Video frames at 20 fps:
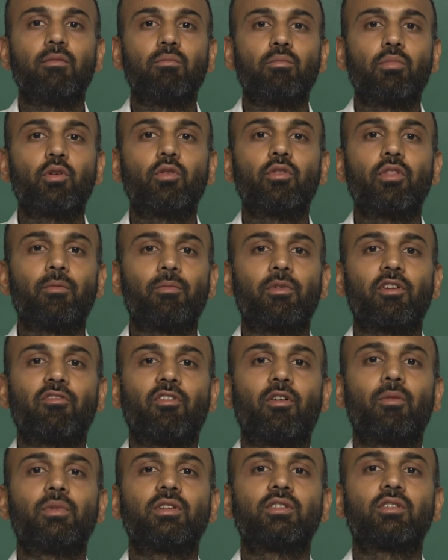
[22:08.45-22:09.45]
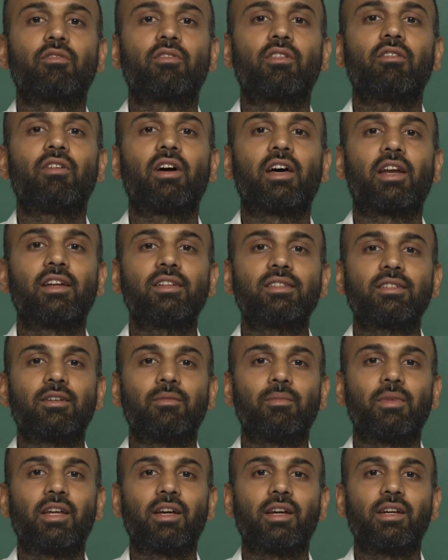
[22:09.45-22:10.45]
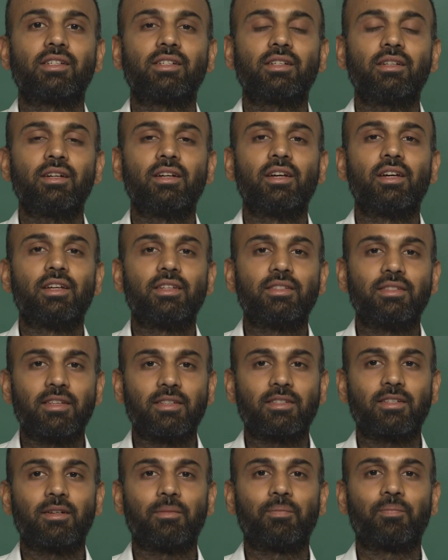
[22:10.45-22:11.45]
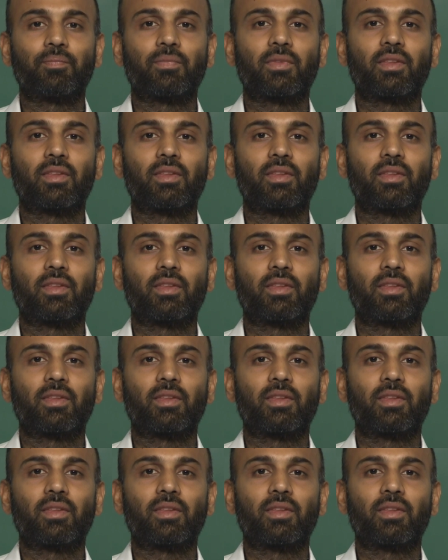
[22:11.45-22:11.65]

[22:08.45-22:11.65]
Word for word: improve the performance of the wireless communication system.